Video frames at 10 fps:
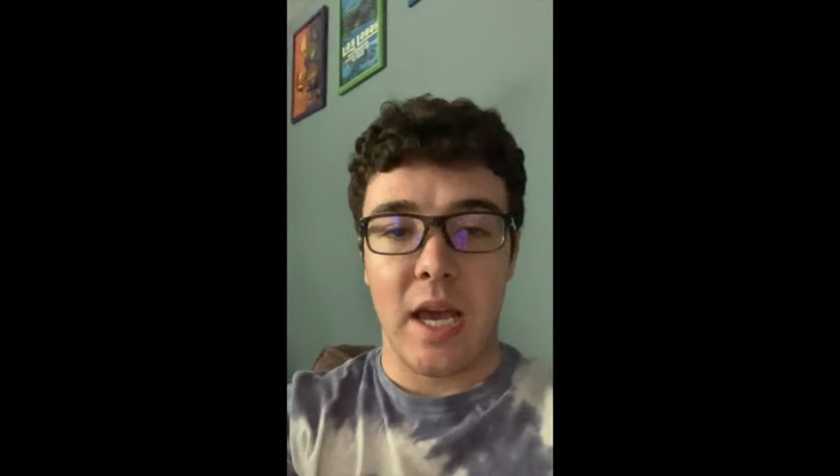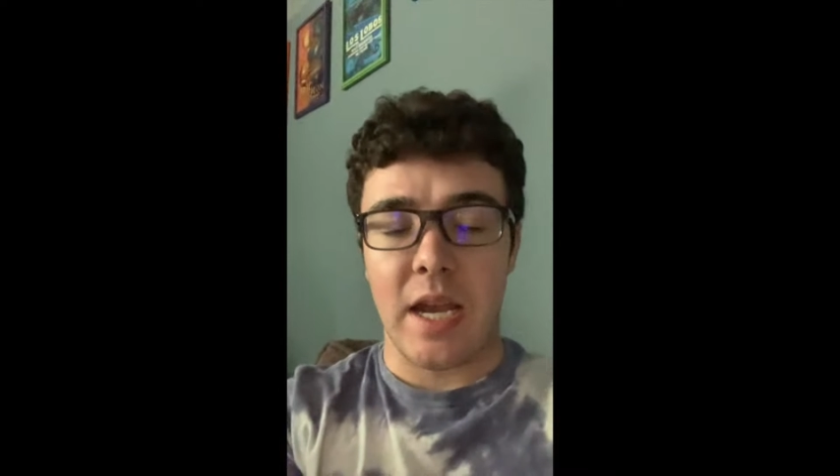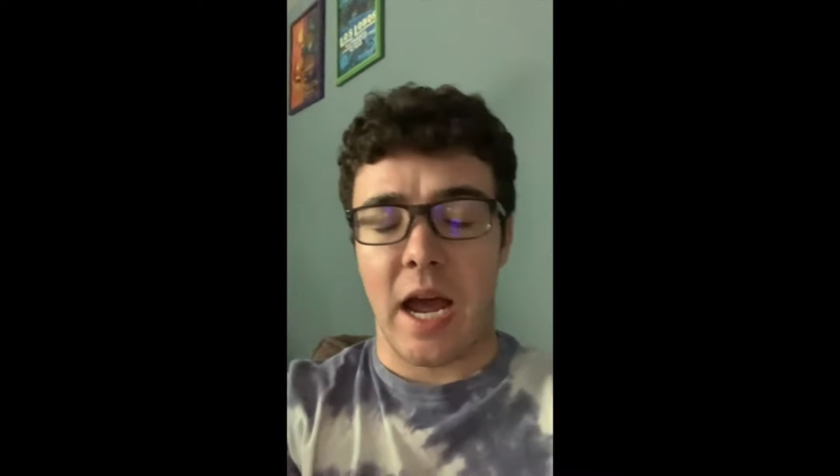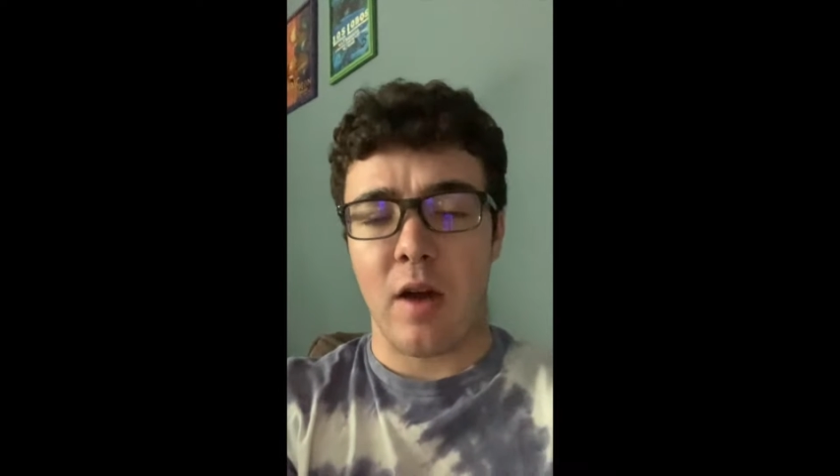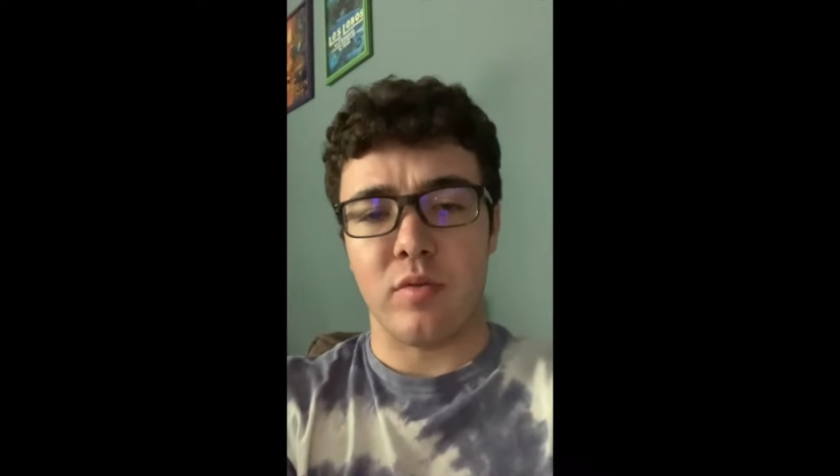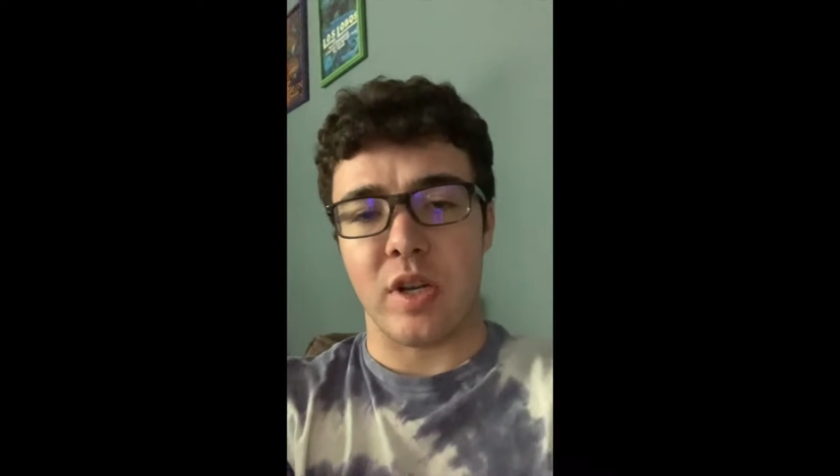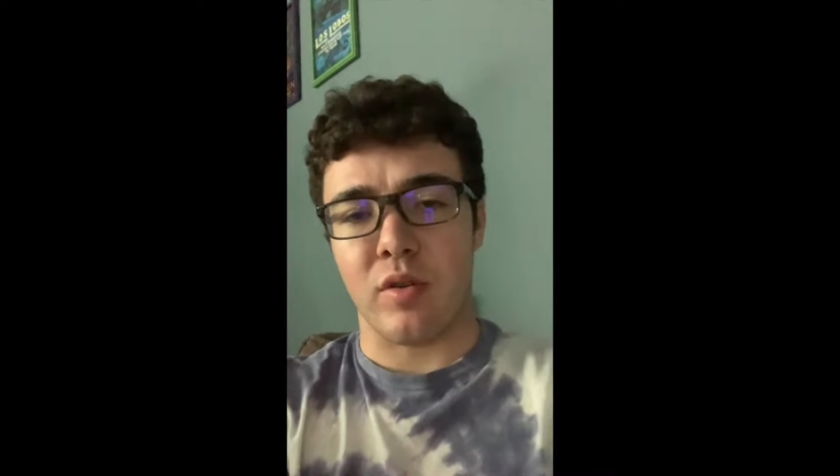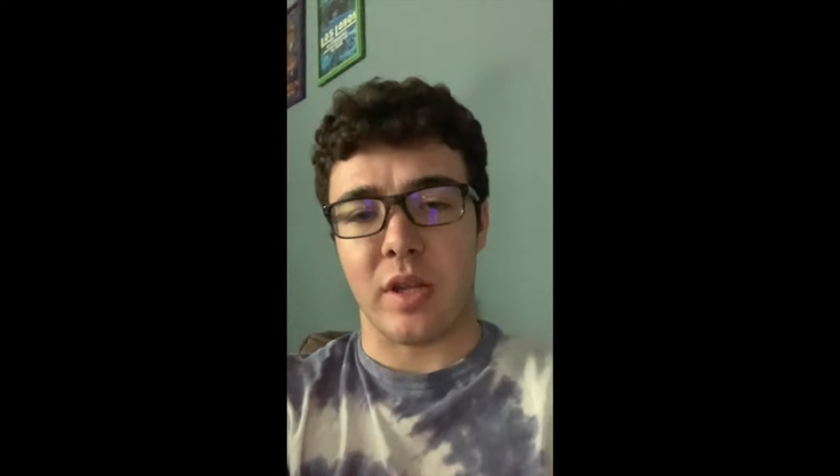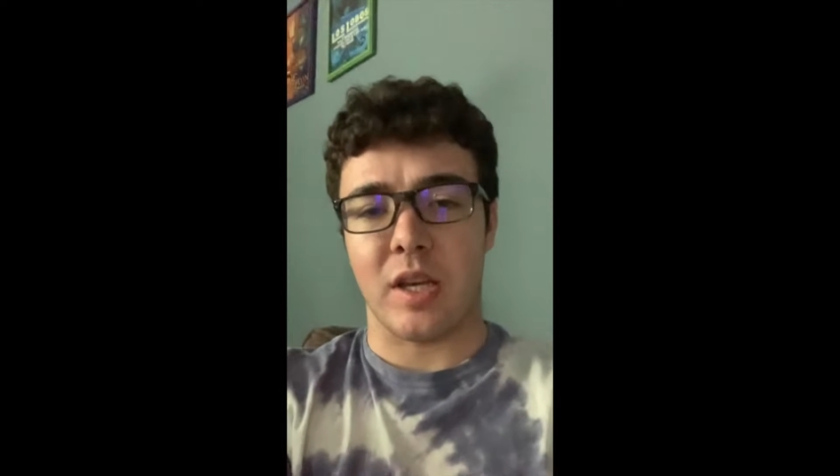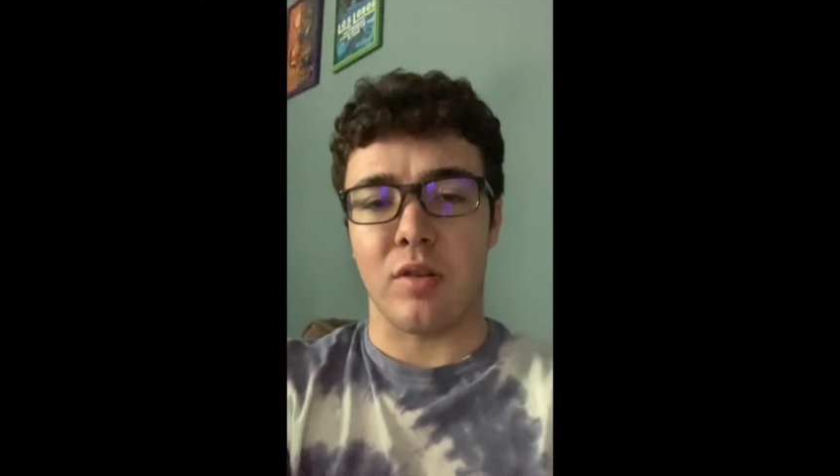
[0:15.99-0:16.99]
And how
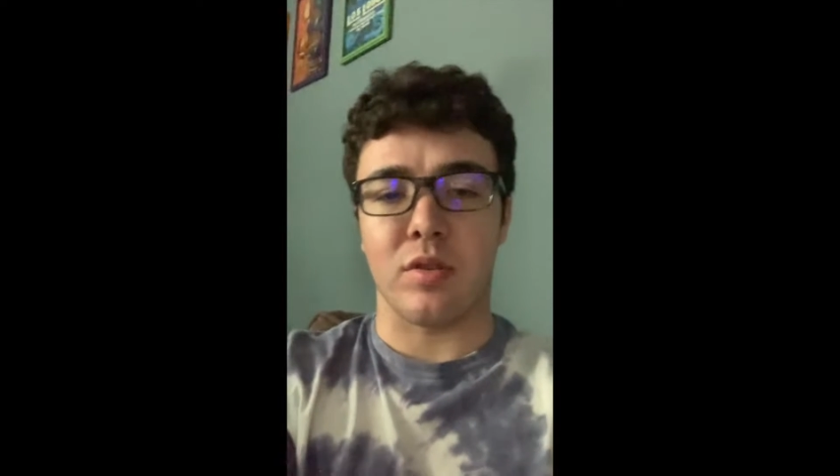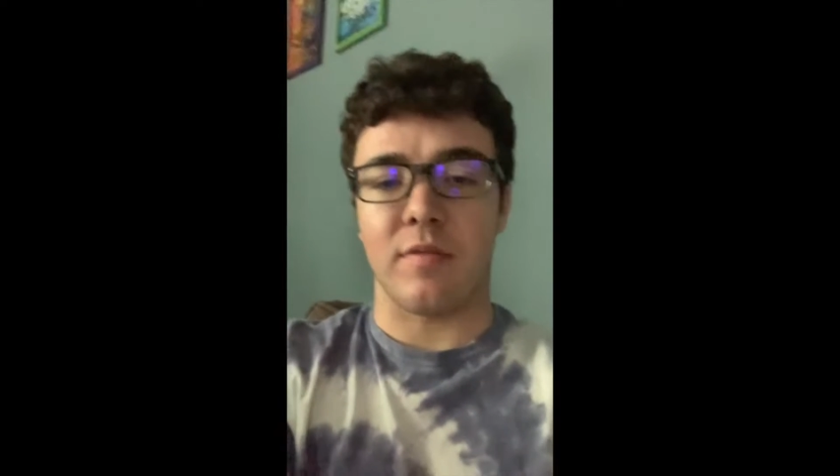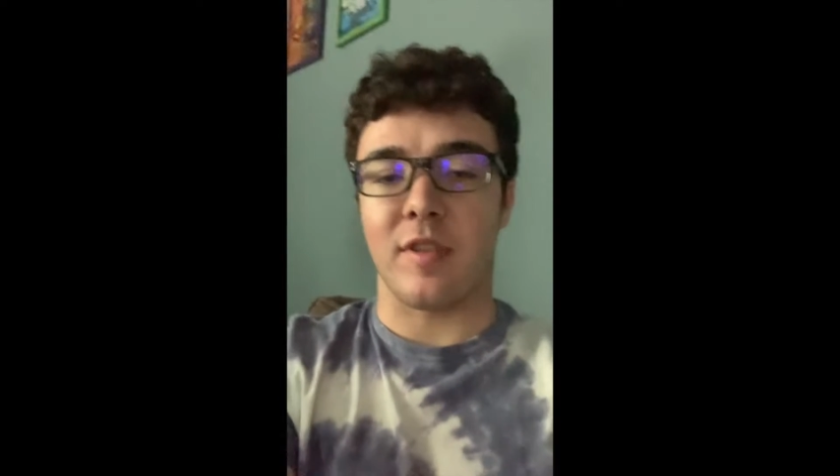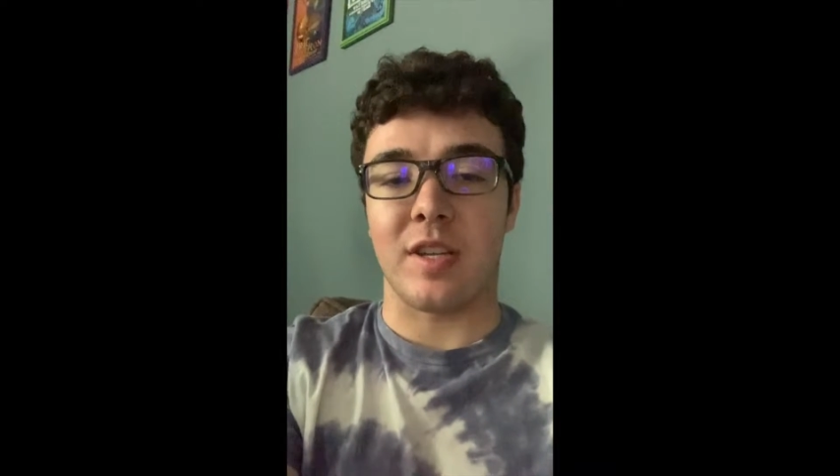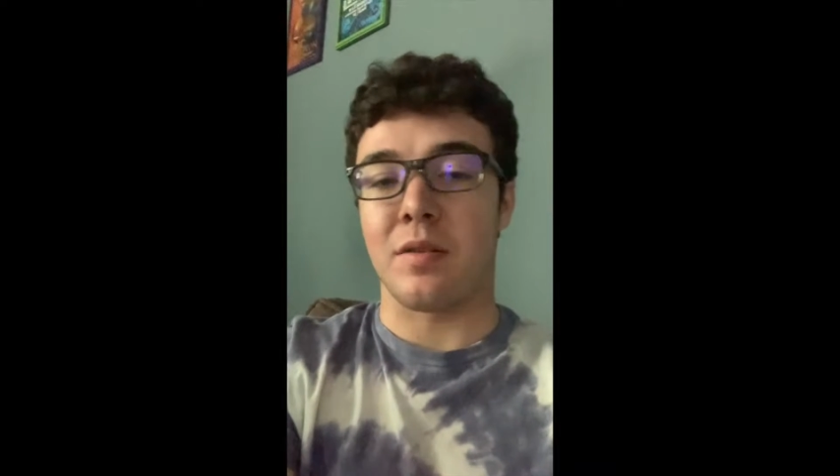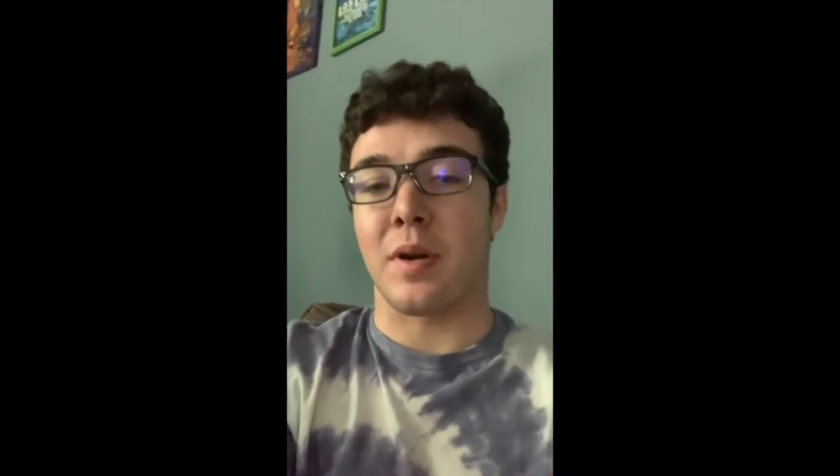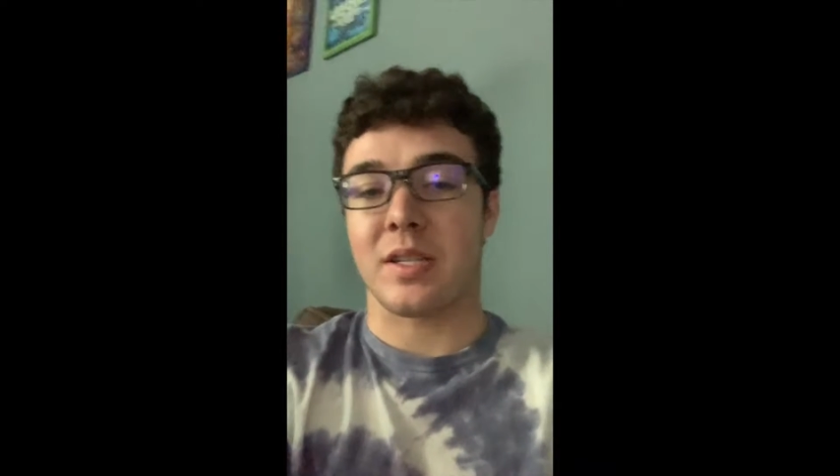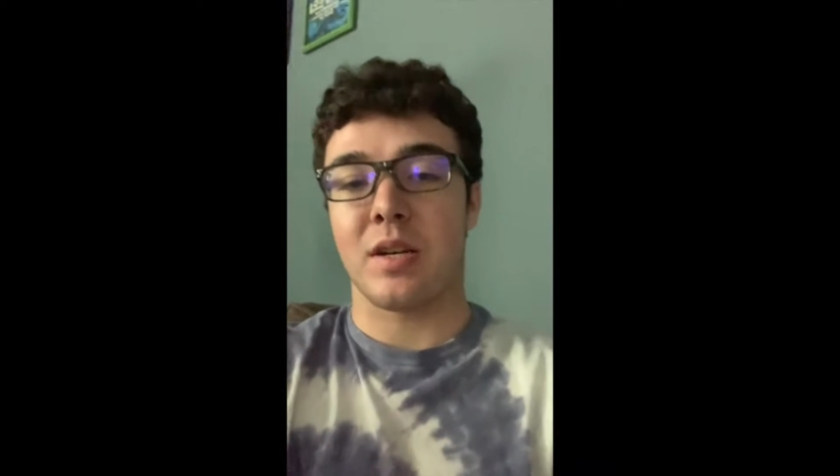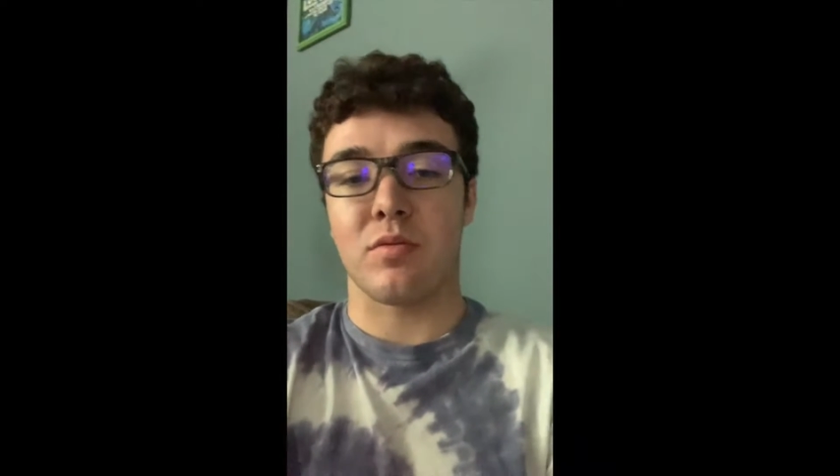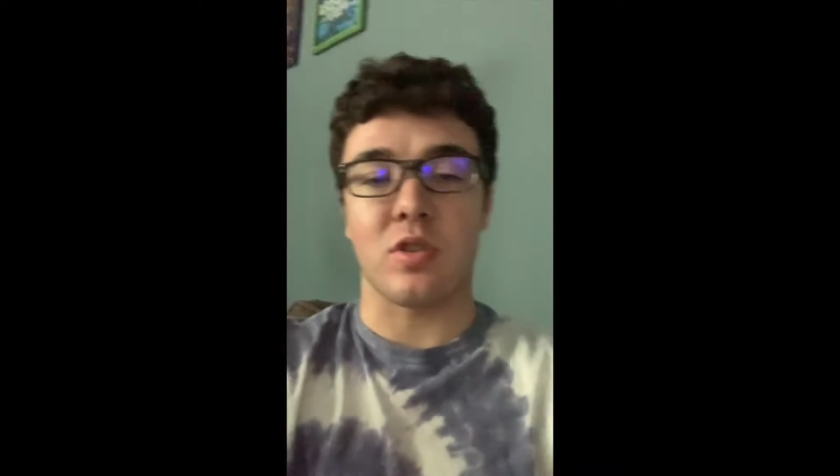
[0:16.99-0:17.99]
dare they killed off the
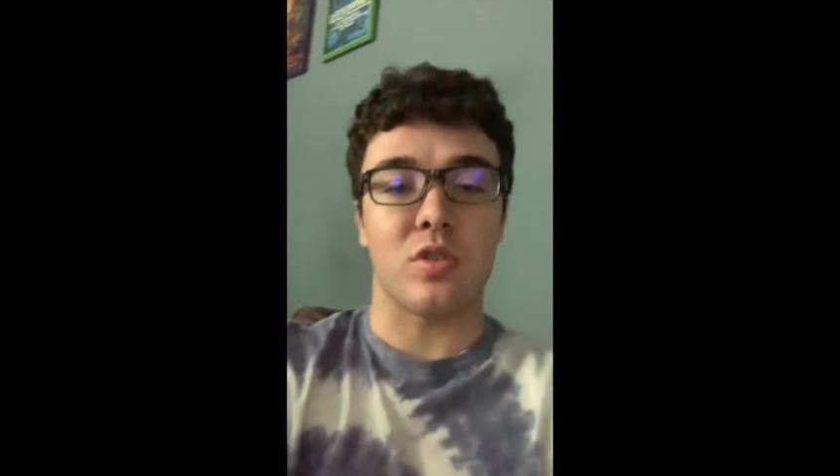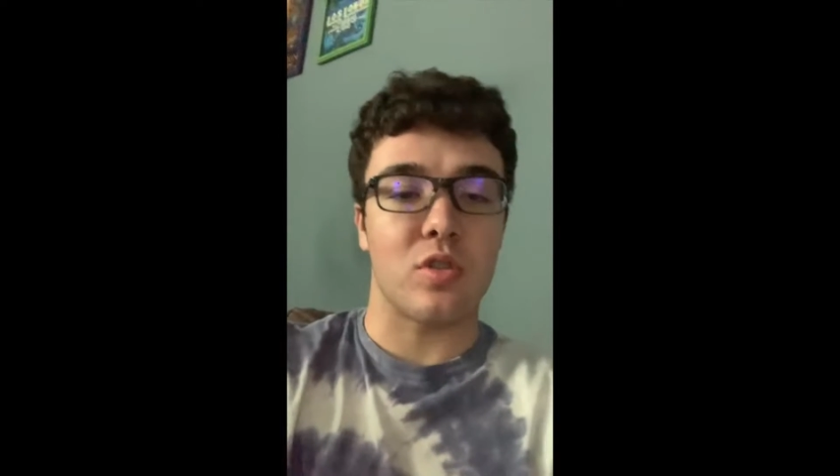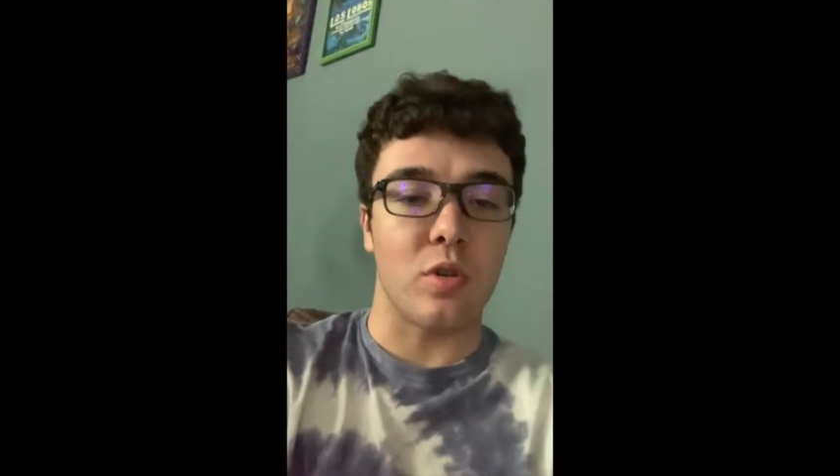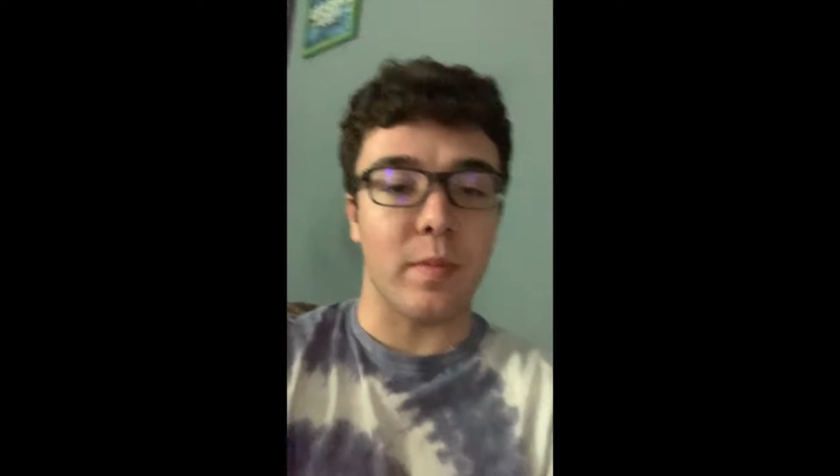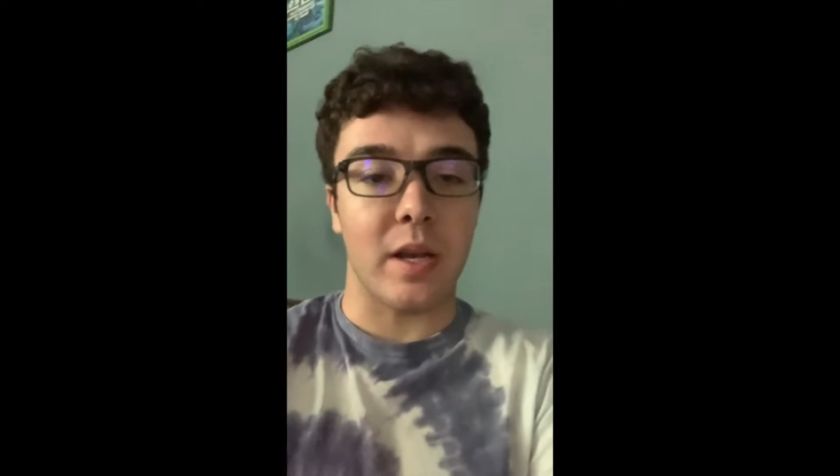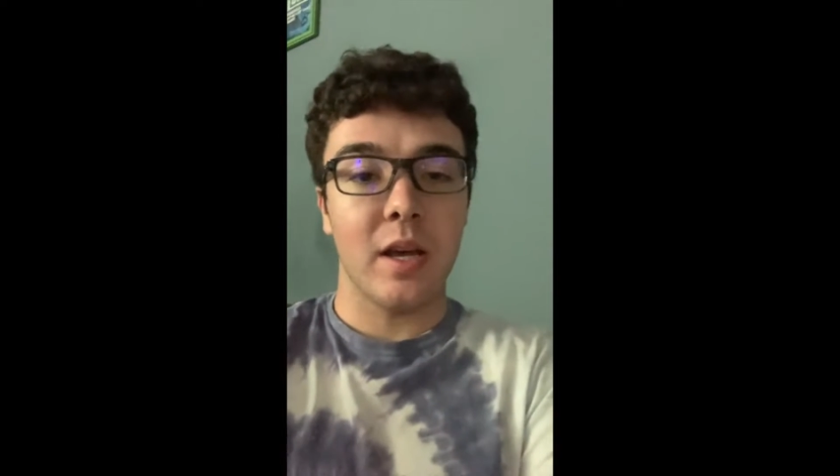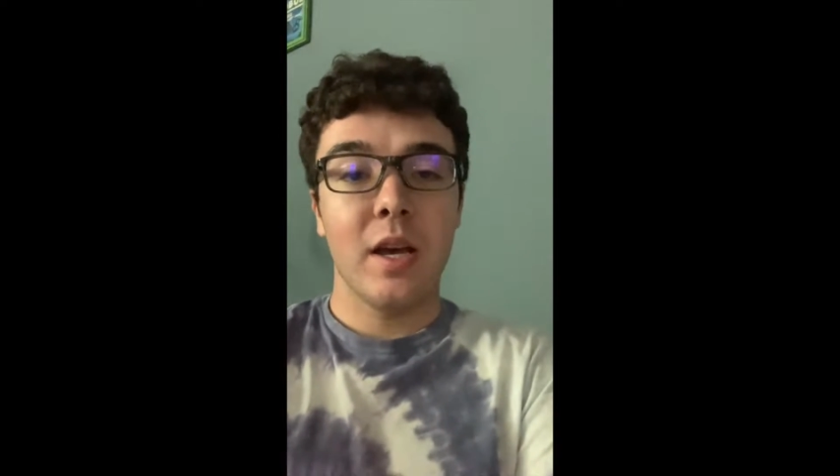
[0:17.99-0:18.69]
T-Rex? That was just stupid.